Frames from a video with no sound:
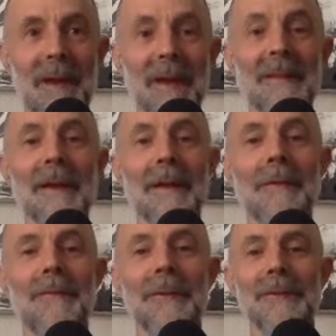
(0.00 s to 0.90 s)

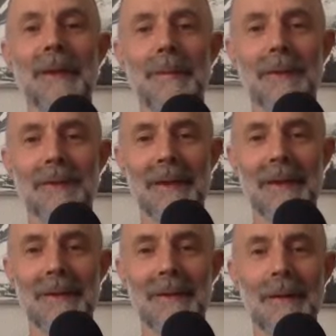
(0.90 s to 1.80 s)
another
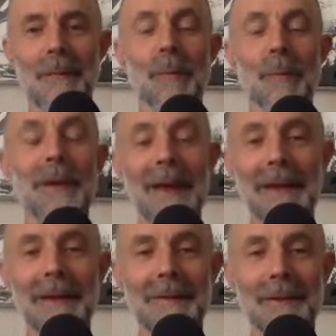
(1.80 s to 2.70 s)
15% were
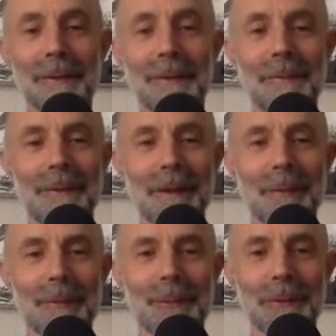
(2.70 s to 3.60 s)
planning to and very
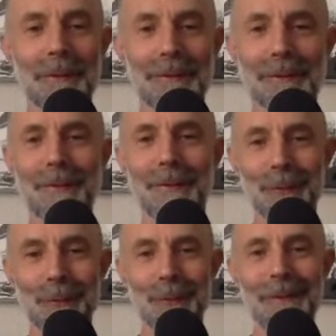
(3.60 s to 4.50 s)
much wanted to
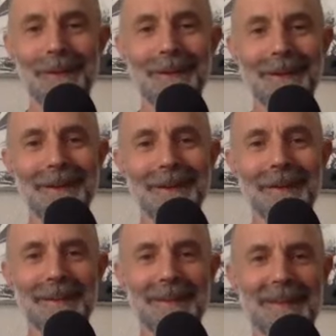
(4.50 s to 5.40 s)
soon.
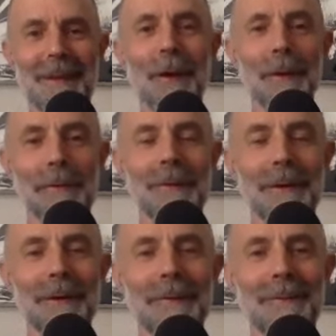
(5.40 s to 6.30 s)
So that's
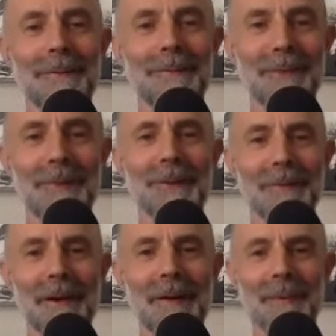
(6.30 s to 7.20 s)
over
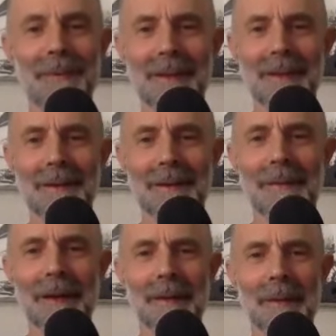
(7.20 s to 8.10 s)
55%
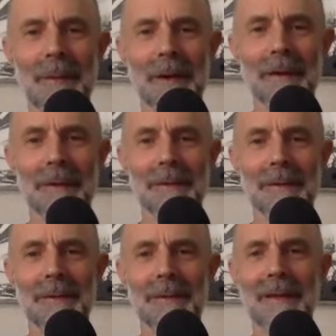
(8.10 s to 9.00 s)
of adult
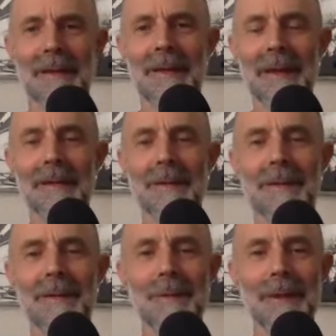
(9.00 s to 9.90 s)
Americans either
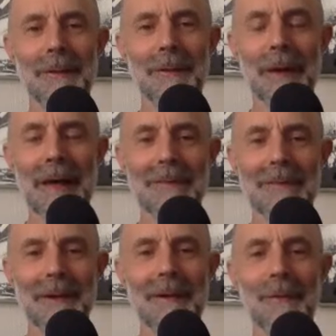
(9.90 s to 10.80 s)
doing it or have
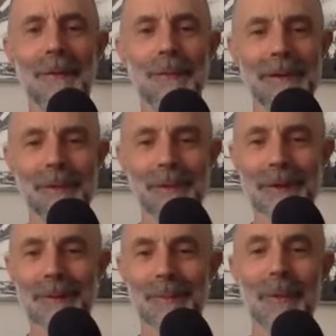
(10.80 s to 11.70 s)
done it or will do
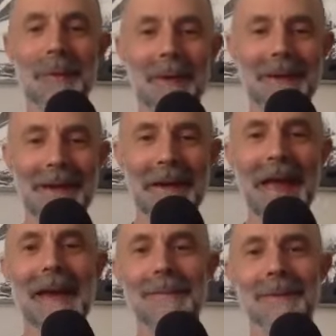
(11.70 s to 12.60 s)
it, probably by now
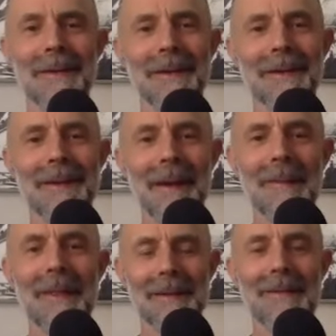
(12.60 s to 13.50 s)
have. I
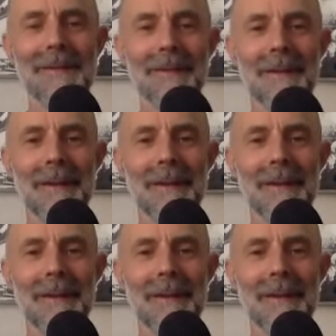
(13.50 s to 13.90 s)
mean, that's